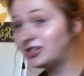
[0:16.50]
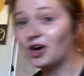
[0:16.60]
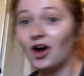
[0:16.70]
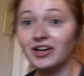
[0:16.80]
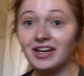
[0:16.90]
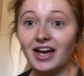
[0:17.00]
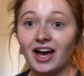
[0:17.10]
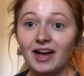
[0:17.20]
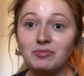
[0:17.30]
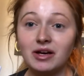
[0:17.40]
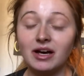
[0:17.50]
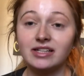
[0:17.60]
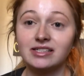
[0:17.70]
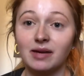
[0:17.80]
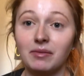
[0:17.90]
my dog,
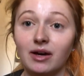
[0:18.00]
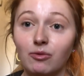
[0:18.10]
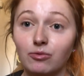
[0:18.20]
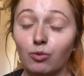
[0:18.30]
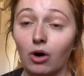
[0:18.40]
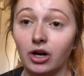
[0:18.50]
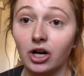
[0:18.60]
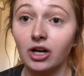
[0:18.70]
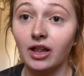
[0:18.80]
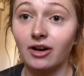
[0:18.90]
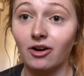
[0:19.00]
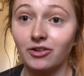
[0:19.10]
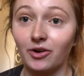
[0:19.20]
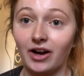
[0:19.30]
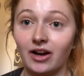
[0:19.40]
I set my water like
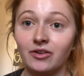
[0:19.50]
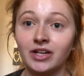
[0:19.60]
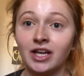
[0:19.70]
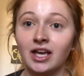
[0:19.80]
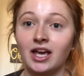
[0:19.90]
on the ground